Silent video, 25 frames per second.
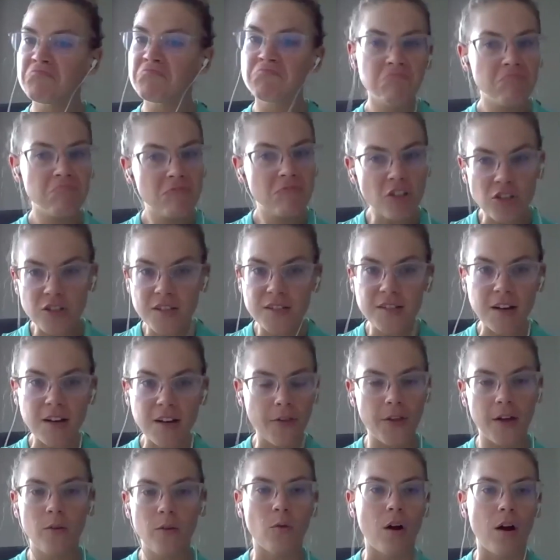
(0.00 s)
There's
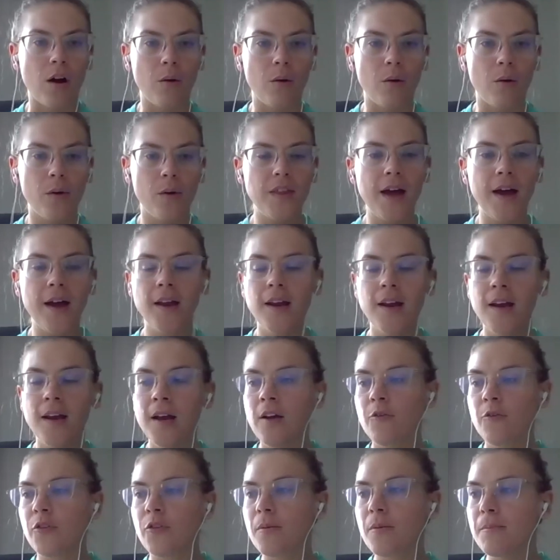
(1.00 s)
nothing wrong with that.
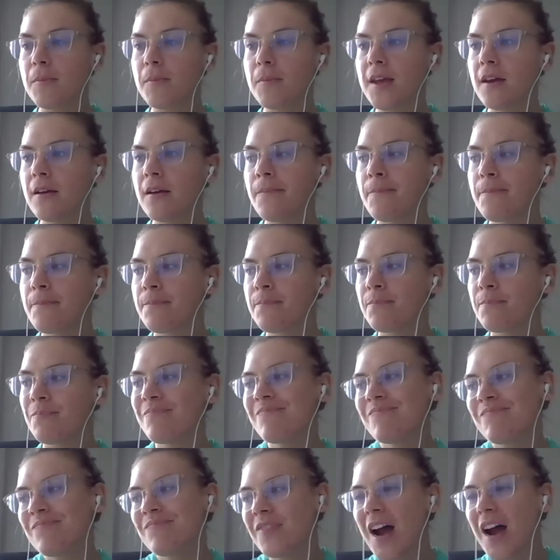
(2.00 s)
For me,
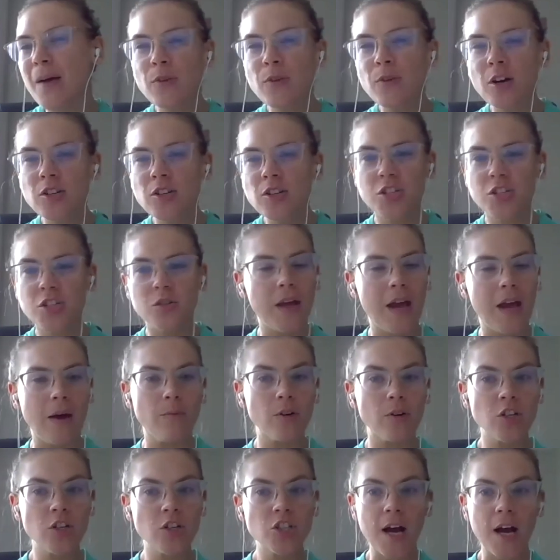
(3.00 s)
I'm not too
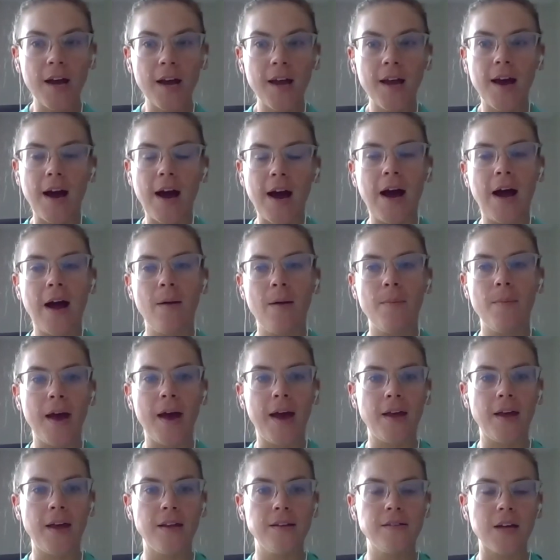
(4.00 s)
camera shy, um,
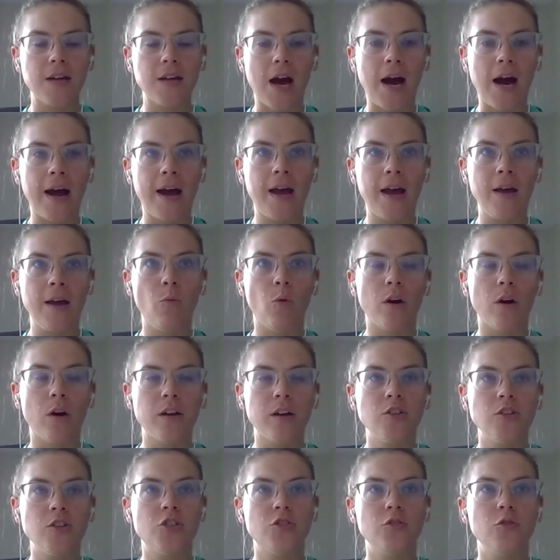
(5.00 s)
and I
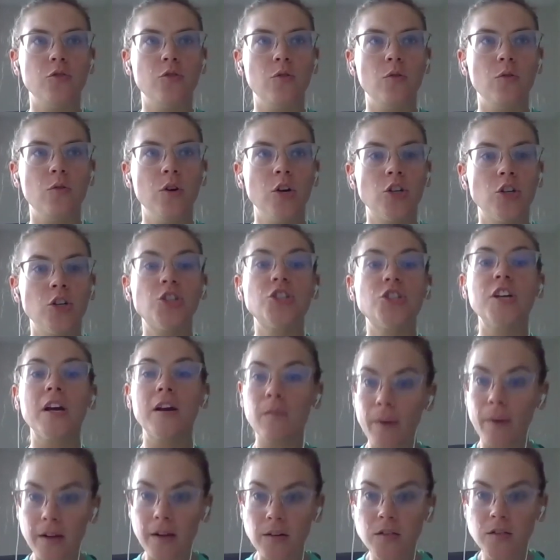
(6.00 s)
wanted to share
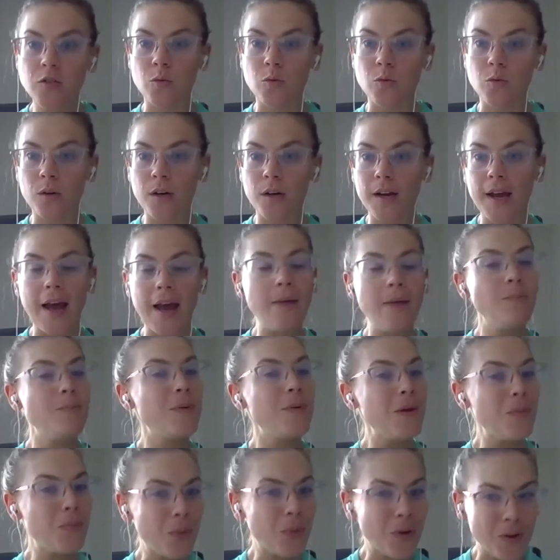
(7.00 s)
my story and
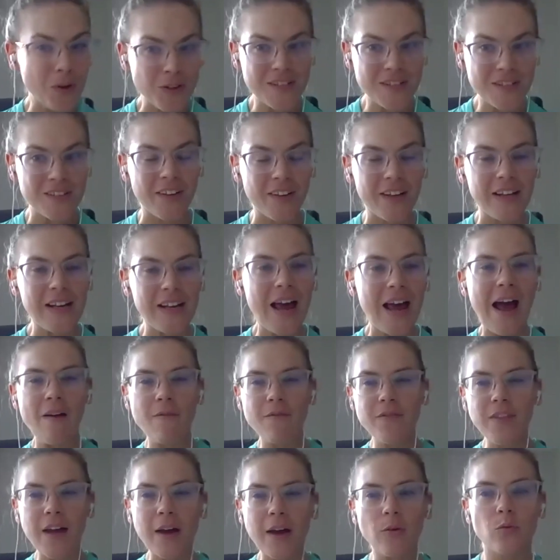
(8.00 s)
be personal and have
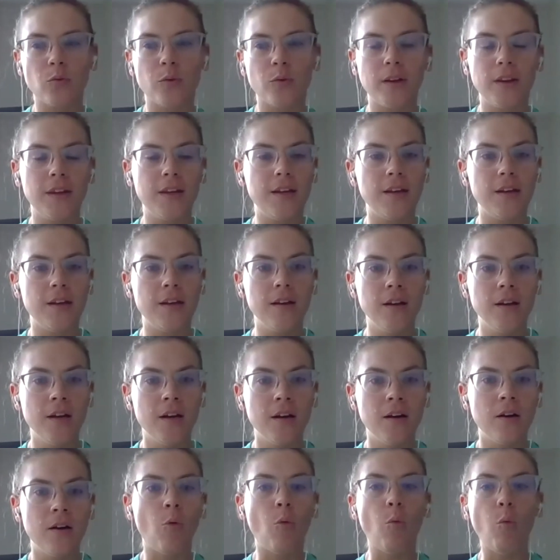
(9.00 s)
that really
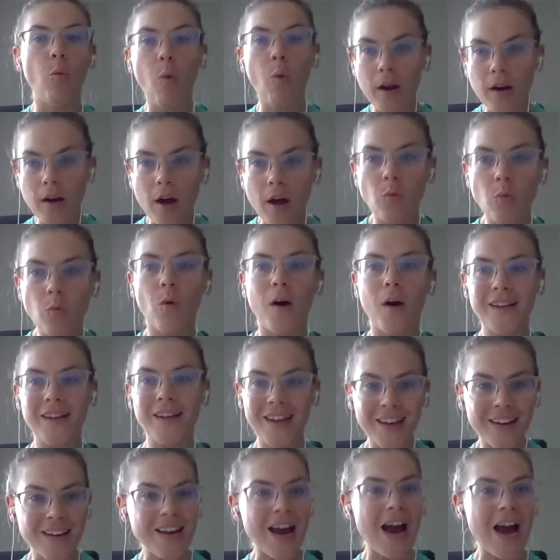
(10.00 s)
one-on-one
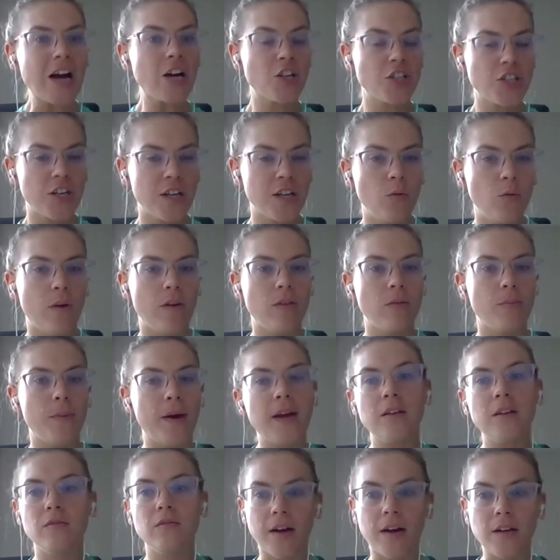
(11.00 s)
connection with my
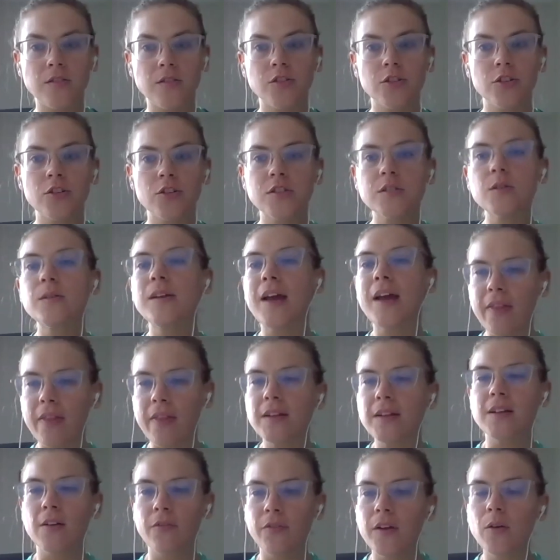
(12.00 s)
investors. So yeah,
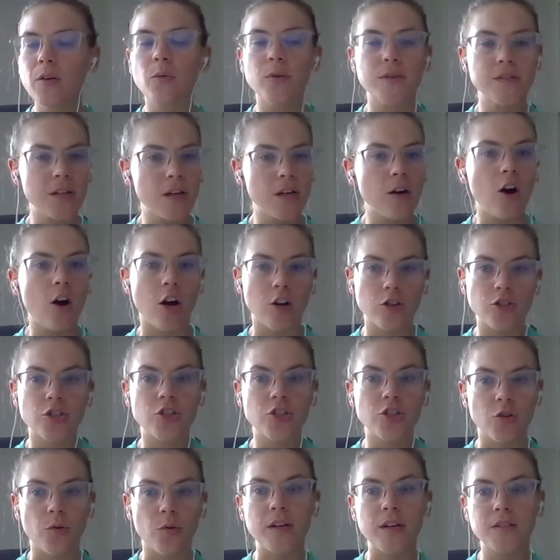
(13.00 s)
that definitely was like a conscious
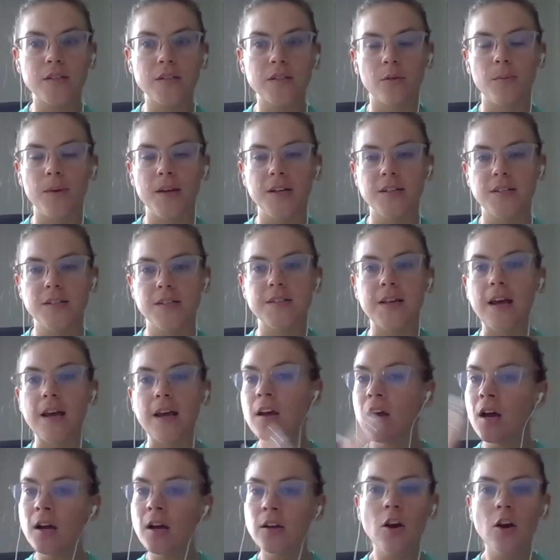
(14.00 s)
choice for me to say,
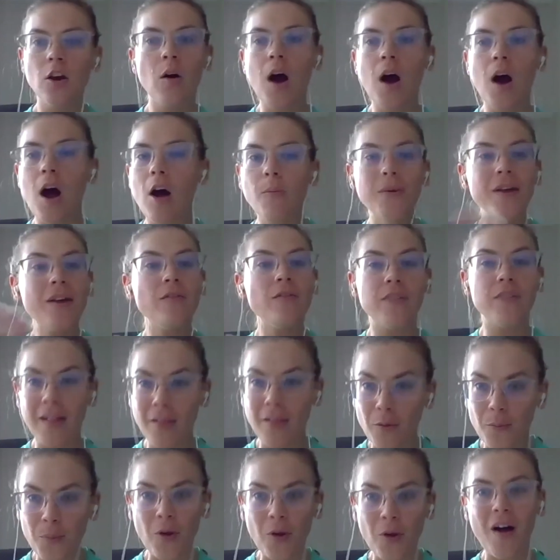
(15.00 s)
no, I'll be
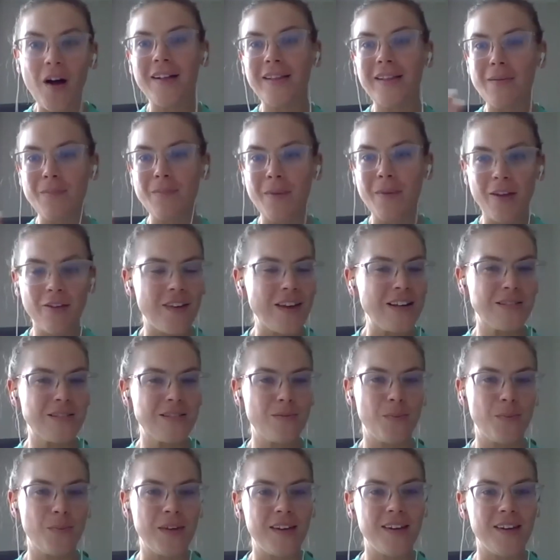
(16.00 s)
available. I'll let my face
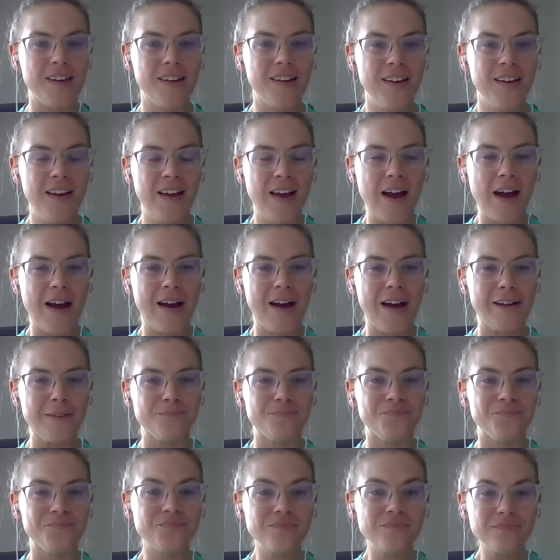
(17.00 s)
be
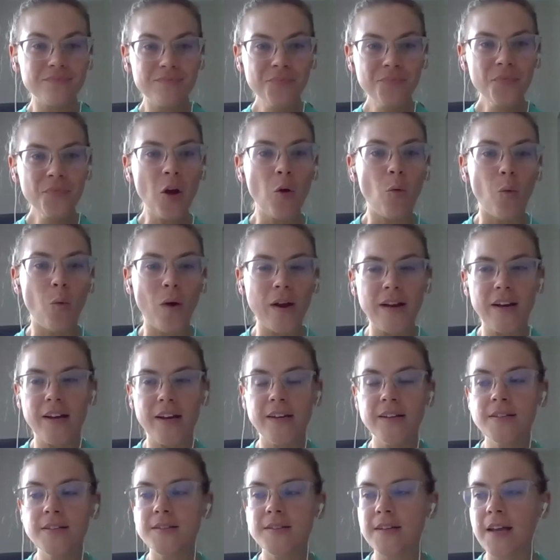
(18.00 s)
um, what it
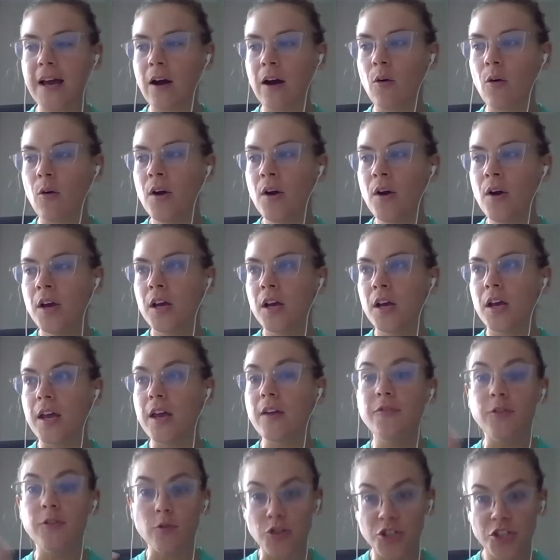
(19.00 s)
is. Now,
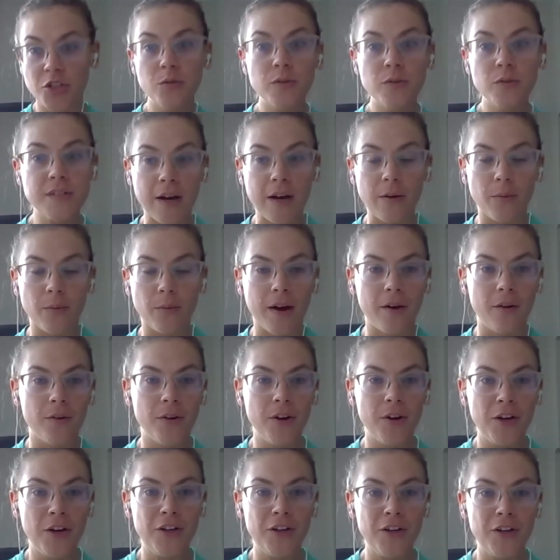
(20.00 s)
if you choose that route,
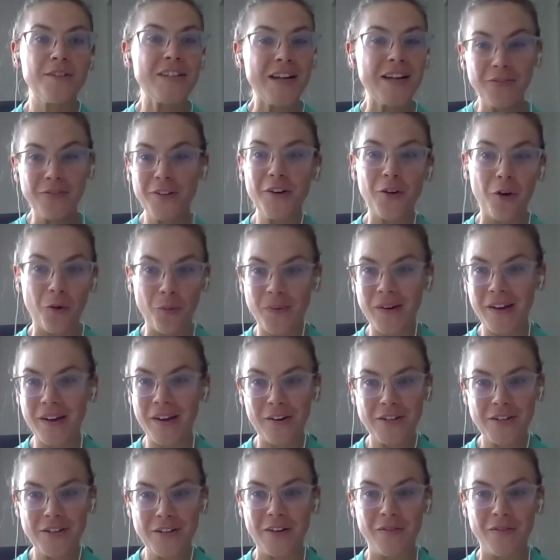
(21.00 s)
you're definitely opening yourself